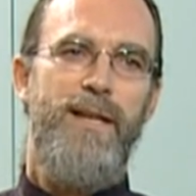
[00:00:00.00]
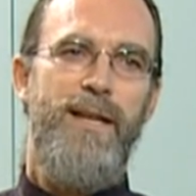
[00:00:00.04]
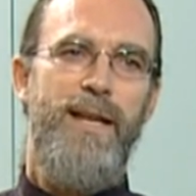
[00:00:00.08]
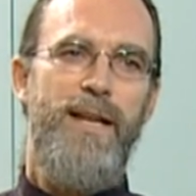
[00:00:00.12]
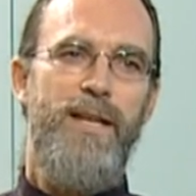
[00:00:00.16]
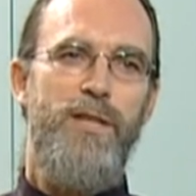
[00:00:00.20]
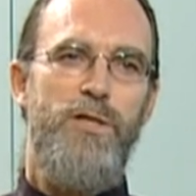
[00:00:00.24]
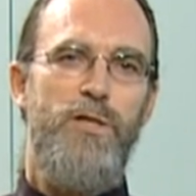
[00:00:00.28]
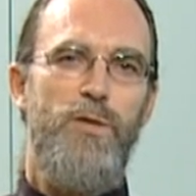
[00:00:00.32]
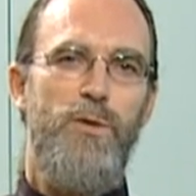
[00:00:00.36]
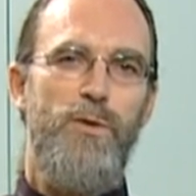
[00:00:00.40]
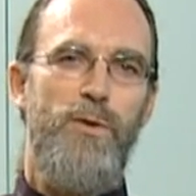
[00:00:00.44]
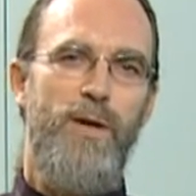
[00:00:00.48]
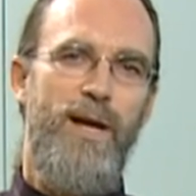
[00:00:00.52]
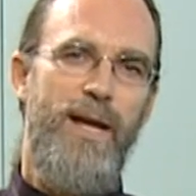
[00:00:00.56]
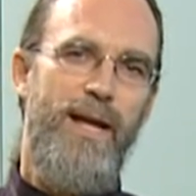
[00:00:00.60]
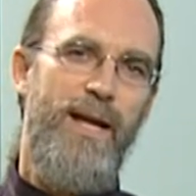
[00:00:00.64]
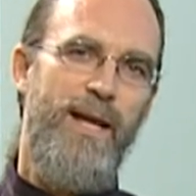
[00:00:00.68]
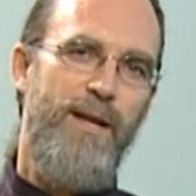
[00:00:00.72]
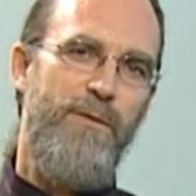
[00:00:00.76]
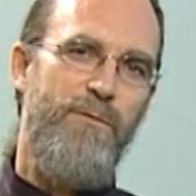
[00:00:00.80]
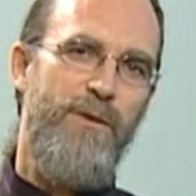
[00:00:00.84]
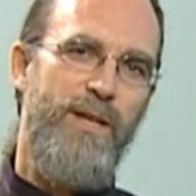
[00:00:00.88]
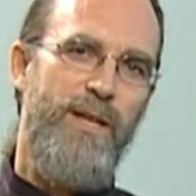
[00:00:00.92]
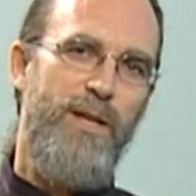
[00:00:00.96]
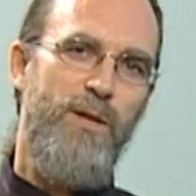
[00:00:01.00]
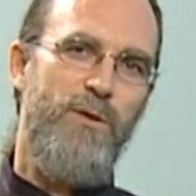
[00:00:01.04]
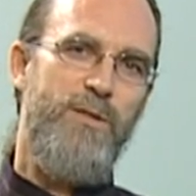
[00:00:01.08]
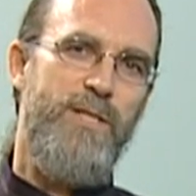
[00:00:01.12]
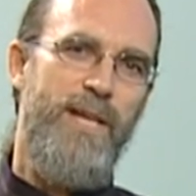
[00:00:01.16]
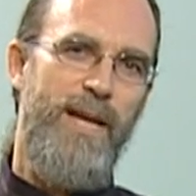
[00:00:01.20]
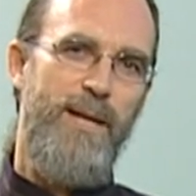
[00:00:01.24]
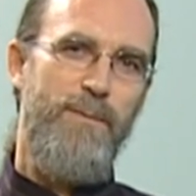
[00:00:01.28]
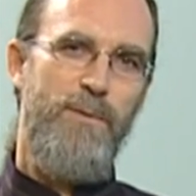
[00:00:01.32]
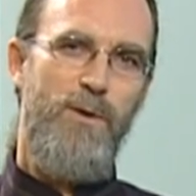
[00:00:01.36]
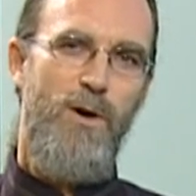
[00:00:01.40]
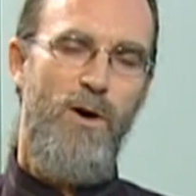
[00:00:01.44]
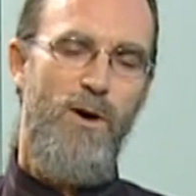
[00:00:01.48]
into a
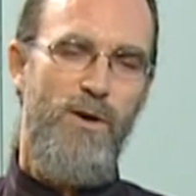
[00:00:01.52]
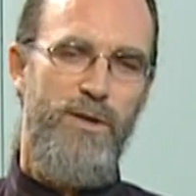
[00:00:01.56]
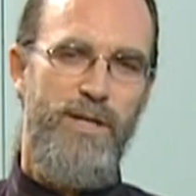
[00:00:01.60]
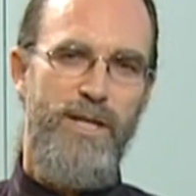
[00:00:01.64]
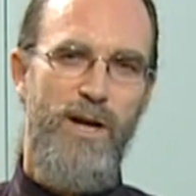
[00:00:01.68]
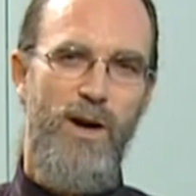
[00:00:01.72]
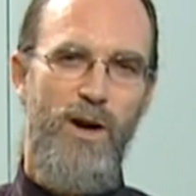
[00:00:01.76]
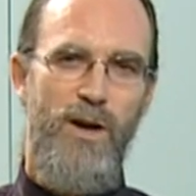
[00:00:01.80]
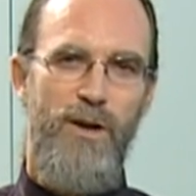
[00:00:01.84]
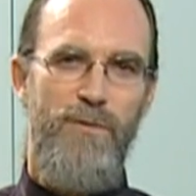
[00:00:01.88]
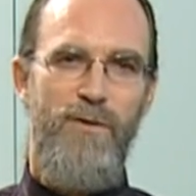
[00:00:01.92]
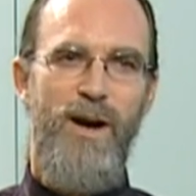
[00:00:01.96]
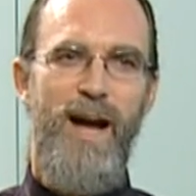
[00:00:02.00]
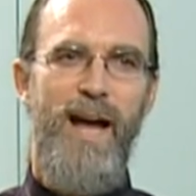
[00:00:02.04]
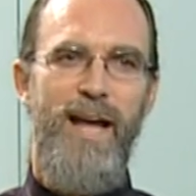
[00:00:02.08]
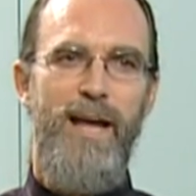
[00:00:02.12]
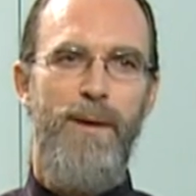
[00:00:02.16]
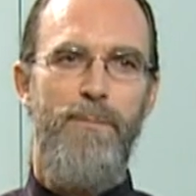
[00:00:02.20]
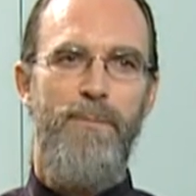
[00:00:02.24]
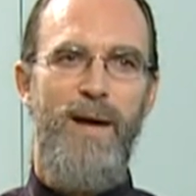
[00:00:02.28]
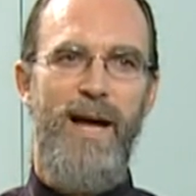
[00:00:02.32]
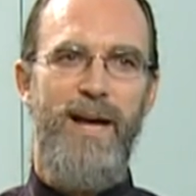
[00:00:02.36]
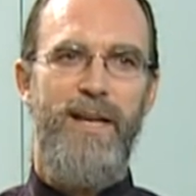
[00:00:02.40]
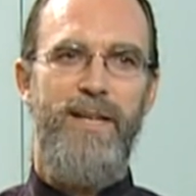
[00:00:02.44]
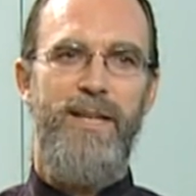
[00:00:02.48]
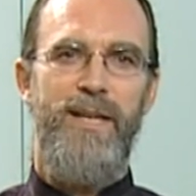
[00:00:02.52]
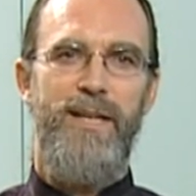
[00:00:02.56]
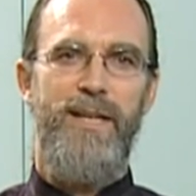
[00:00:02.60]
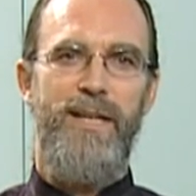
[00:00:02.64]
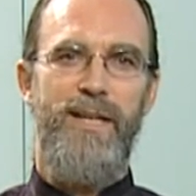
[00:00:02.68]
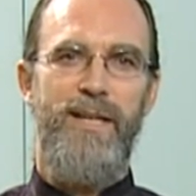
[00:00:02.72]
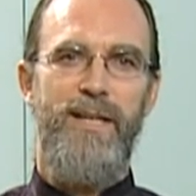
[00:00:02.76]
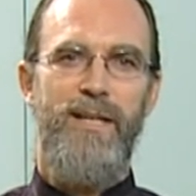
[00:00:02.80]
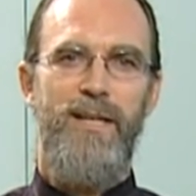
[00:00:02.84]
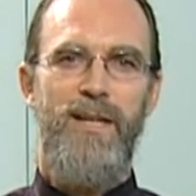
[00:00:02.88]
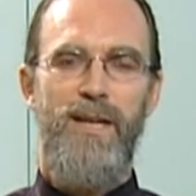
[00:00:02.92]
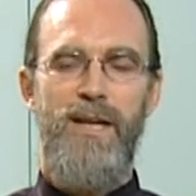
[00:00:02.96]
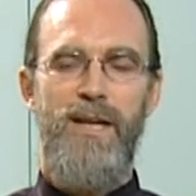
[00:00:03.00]
videotape called The Art of High Impact Kicking,